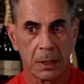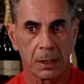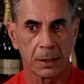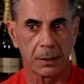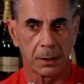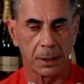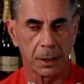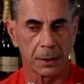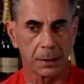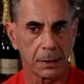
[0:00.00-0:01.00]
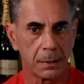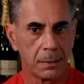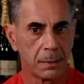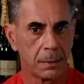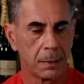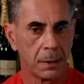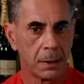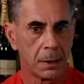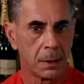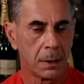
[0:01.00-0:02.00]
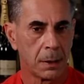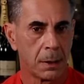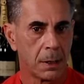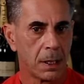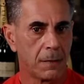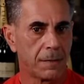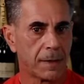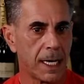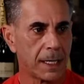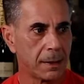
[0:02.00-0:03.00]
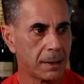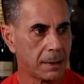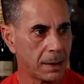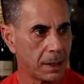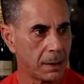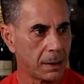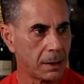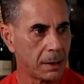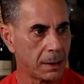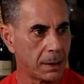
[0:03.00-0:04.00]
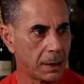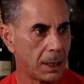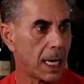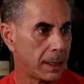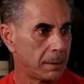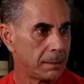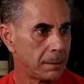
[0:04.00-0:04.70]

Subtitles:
I said, look at this. He forgot. He lied.